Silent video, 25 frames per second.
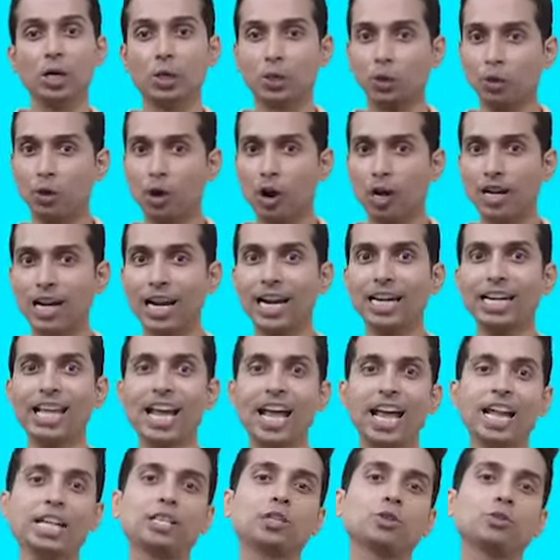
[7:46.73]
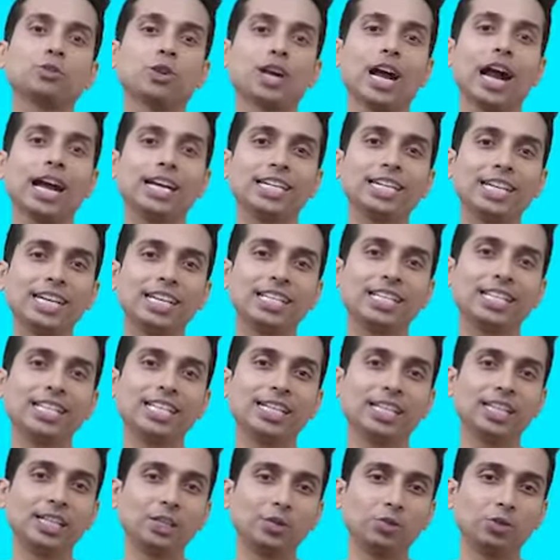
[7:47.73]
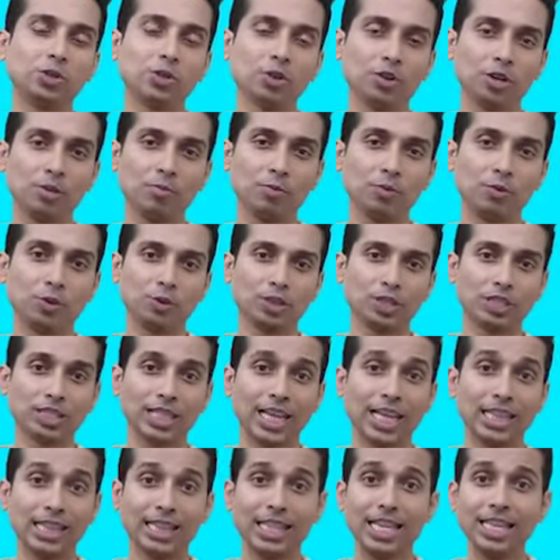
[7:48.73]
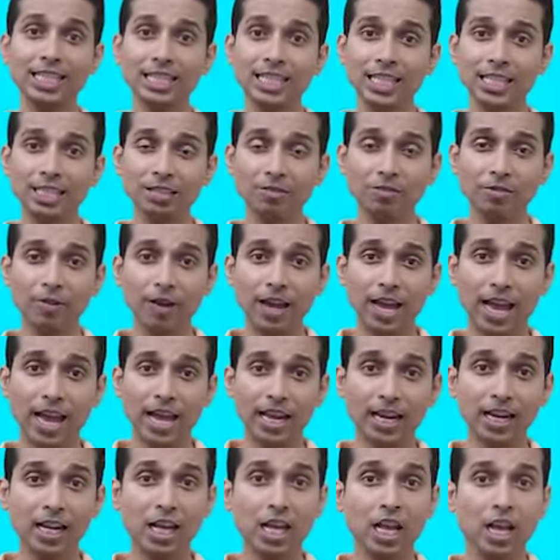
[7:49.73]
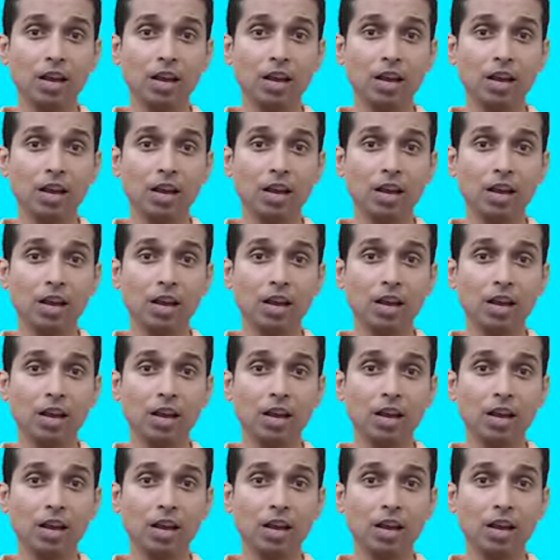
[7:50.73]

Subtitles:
Do not attach your identity to your emotions. And this is where